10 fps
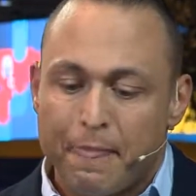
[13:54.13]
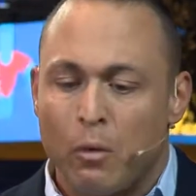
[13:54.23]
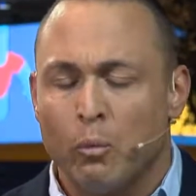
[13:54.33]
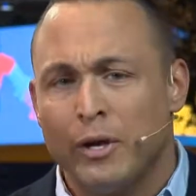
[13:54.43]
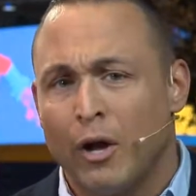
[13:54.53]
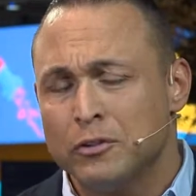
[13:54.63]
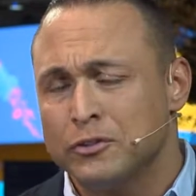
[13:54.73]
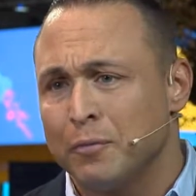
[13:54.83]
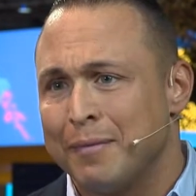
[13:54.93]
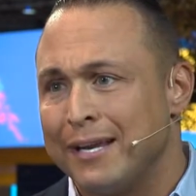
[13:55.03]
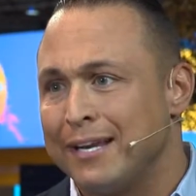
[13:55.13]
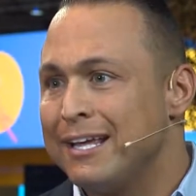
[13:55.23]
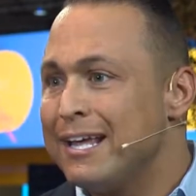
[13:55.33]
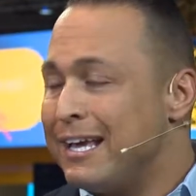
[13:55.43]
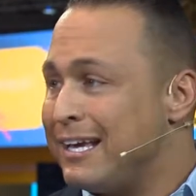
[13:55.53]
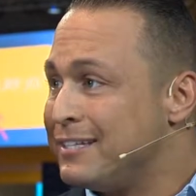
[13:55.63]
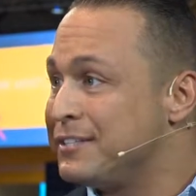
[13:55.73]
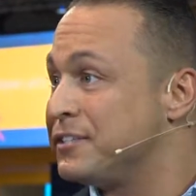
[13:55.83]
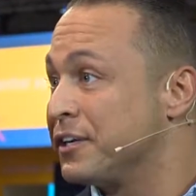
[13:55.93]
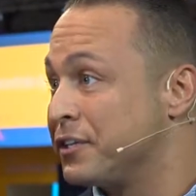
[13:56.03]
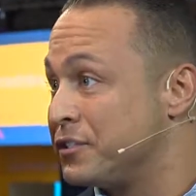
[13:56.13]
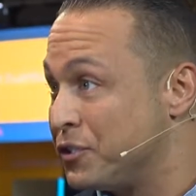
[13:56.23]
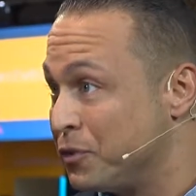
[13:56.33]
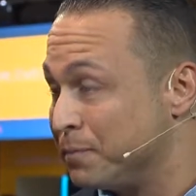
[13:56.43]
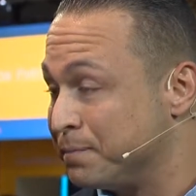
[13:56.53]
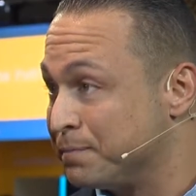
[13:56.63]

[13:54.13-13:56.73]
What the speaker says: We also made it easy to consume.